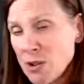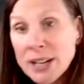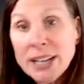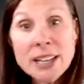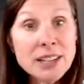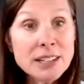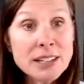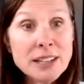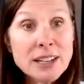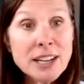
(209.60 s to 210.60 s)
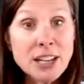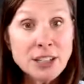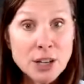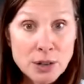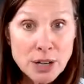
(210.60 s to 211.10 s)
All right. And then in
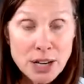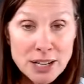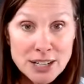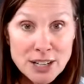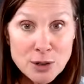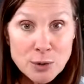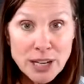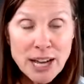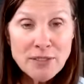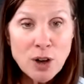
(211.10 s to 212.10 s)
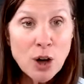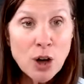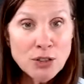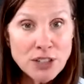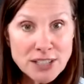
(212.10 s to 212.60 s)
yoga, we have
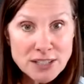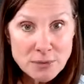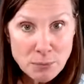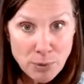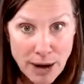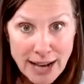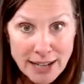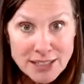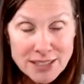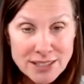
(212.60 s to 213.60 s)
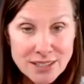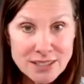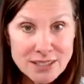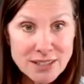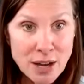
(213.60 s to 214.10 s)
all these
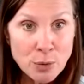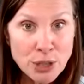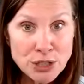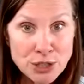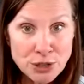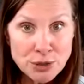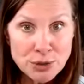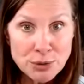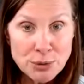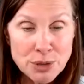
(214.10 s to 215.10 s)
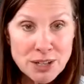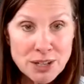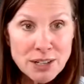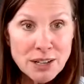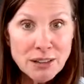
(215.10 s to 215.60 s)
practices that we do
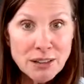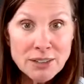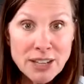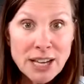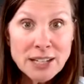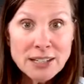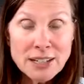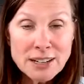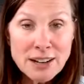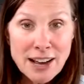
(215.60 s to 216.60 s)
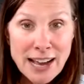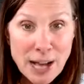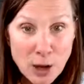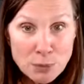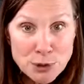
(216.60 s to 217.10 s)
that
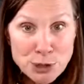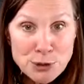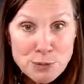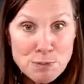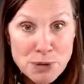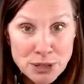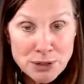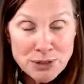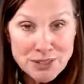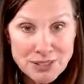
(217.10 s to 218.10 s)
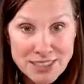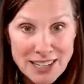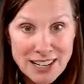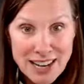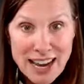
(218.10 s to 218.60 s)
help to build
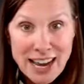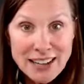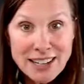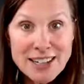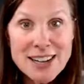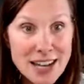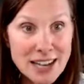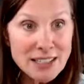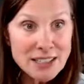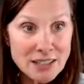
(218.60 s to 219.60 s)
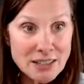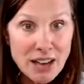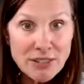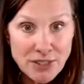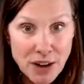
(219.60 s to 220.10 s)
and ignite
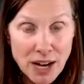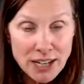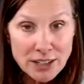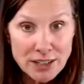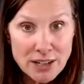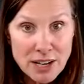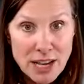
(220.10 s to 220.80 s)
that fire,